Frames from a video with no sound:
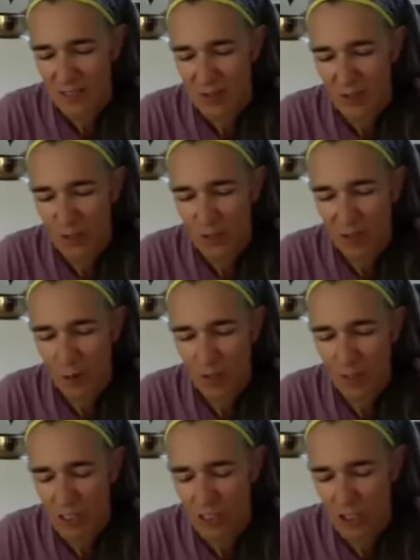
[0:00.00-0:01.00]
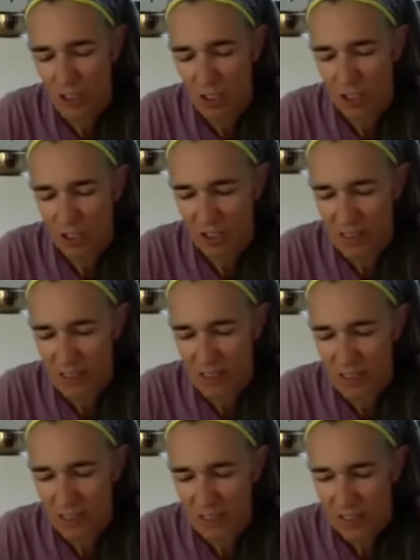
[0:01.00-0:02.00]
So my question, John,
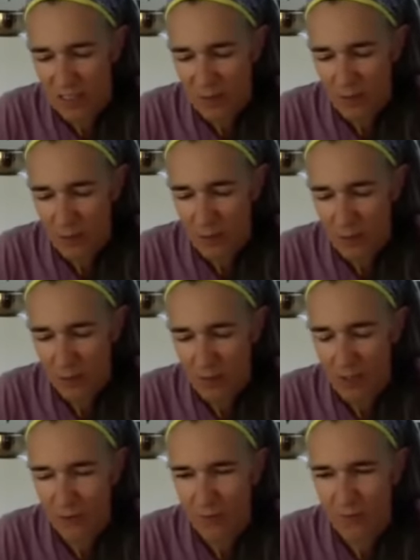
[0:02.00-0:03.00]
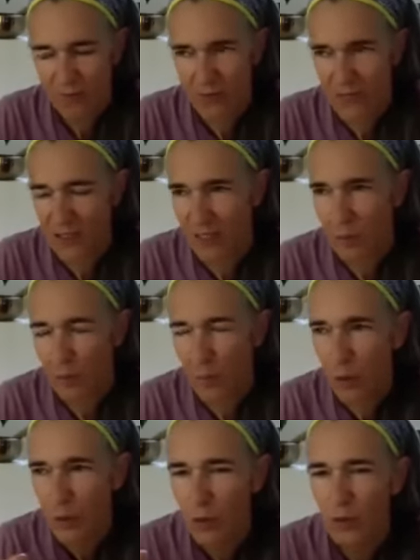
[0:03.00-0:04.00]
is when you feel
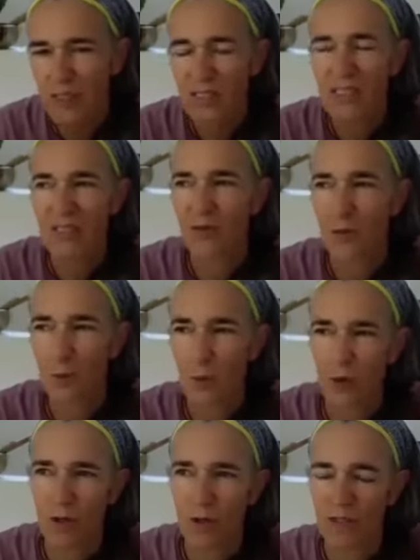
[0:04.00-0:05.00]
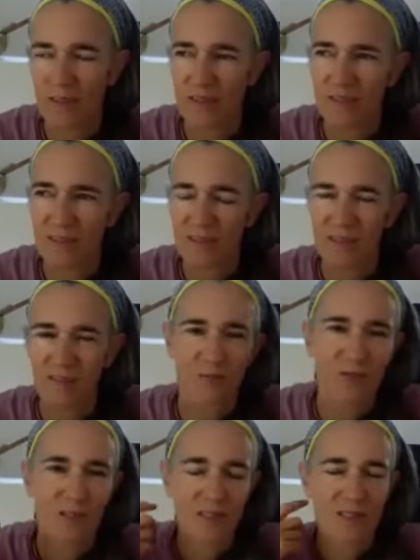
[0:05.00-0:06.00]
pulled into the world,
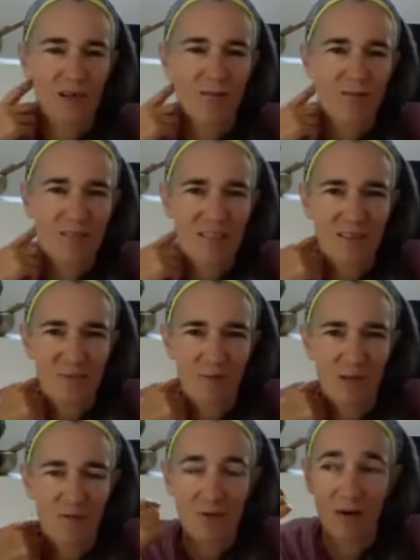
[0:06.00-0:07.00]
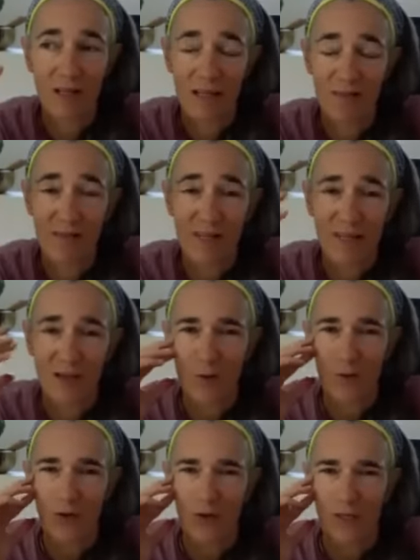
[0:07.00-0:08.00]
because obviously we're living in the
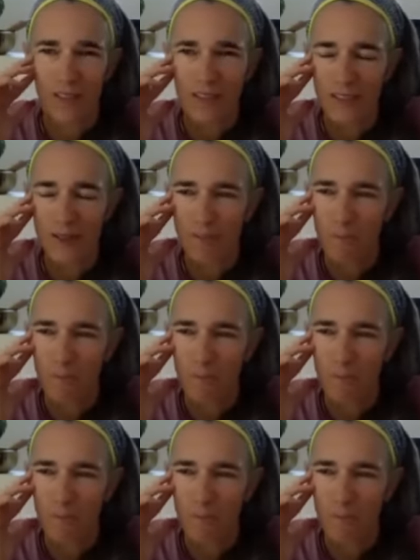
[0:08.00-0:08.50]
world,